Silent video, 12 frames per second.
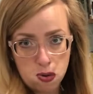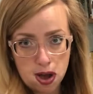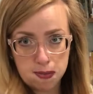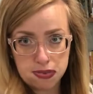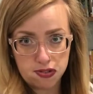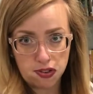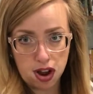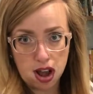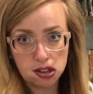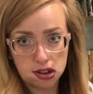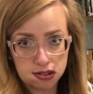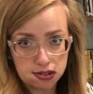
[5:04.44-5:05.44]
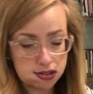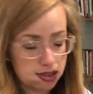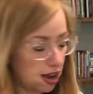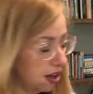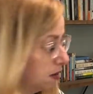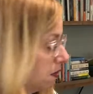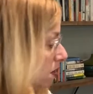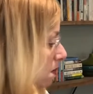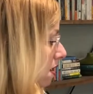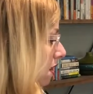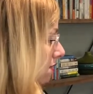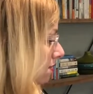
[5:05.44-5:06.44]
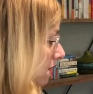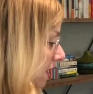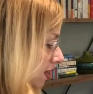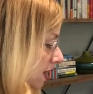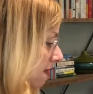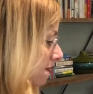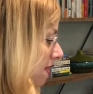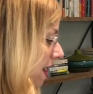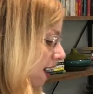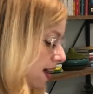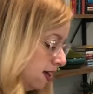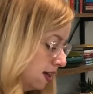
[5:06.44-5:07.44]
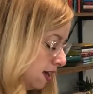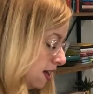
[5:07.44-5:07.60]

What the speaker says: up different colors as they color with the water. So they love that.